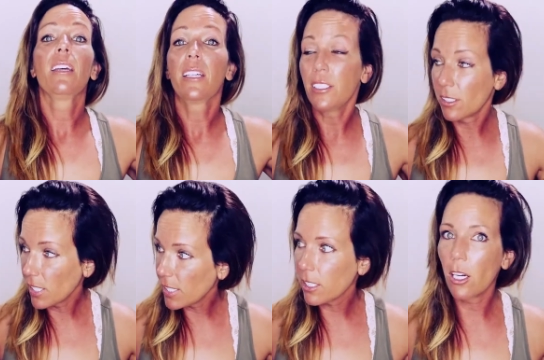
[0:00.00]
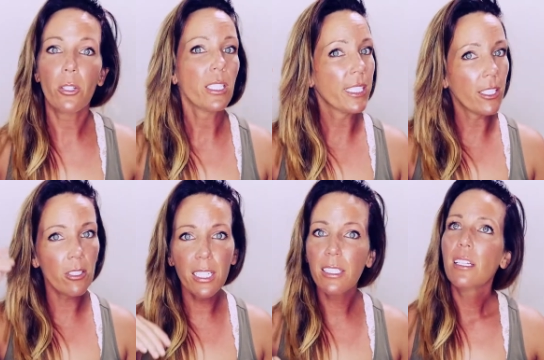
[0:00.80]
and you let it go. You hear
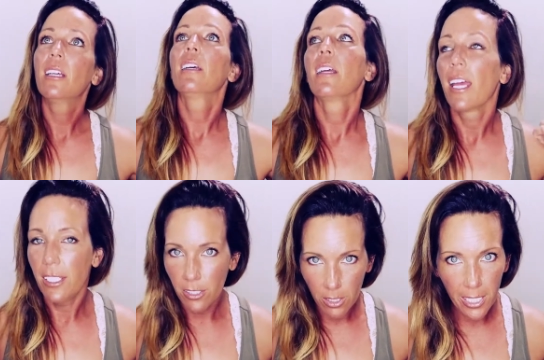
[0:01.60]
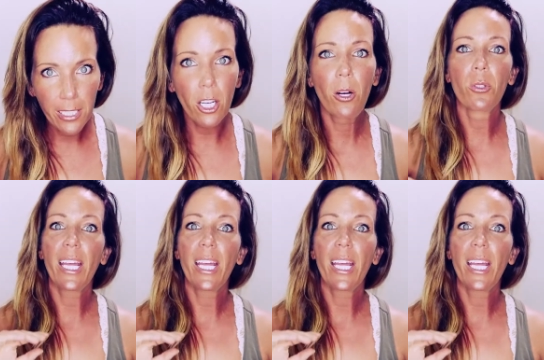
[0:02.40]
it and you let it go.